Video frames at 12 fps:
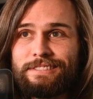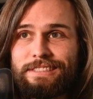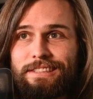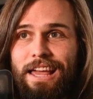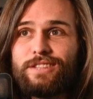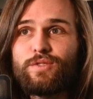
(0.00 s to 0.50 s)

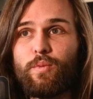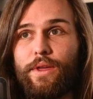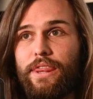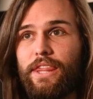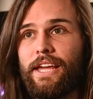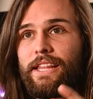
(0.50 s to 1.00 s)
that's
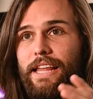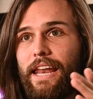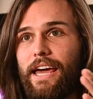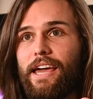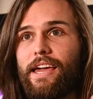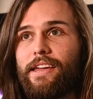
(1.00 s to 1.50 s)
one thing that
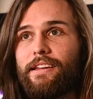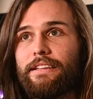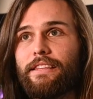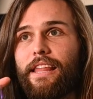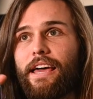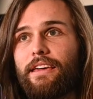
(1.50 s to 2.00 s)
I
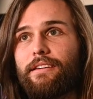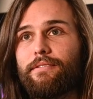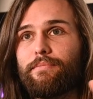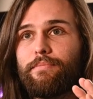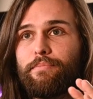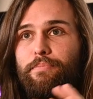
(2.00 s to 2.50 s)
like
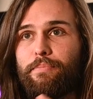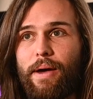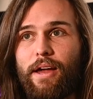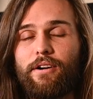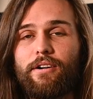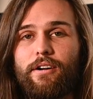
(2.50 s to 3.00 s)

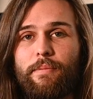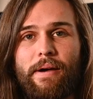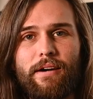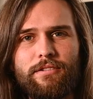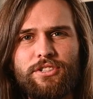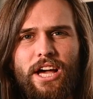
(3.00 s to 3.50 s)
better
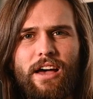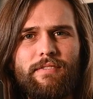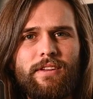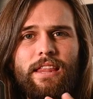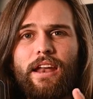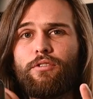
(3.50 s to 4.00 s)
about Java,
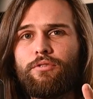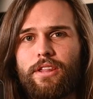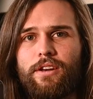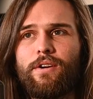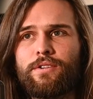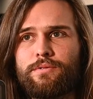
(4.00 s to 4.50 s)
and that I
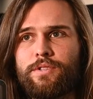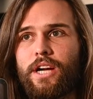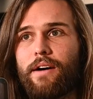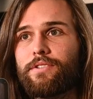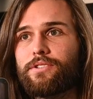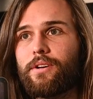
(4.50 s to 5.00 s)
really noticed with
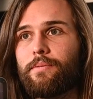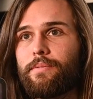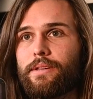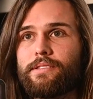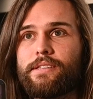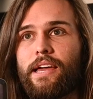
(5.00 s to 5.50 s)
JavaScript,
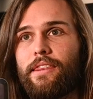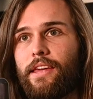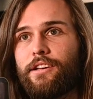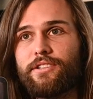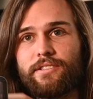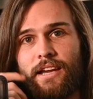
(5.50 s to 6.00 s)
is that they
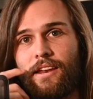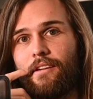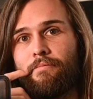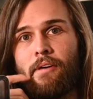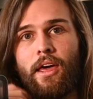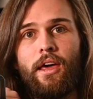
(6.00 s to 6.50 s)
just kind
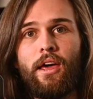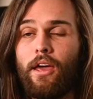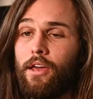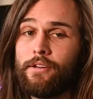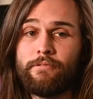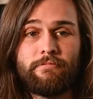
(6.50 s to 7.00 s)
of,
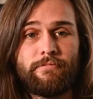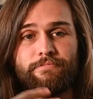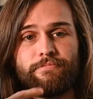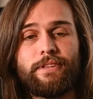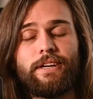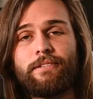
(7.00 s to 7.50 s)

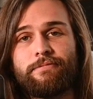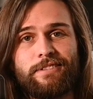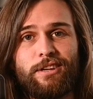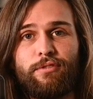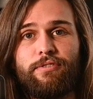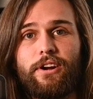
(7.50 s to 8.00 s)

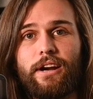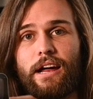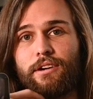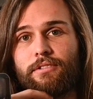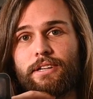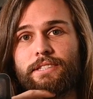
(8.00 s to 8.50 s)
it'll figure it
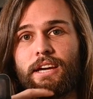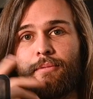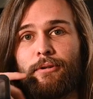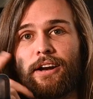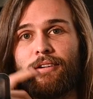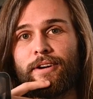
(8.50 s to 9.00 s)
out at runtime,
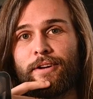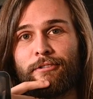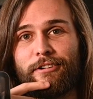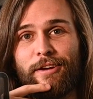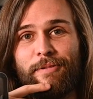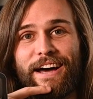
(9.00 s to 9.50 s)
whatever, it don't
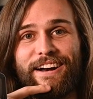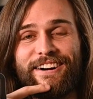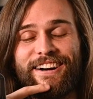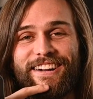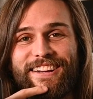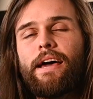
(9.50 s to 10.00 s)
really
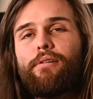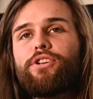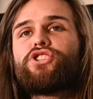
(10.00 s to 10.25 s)
matter. Now in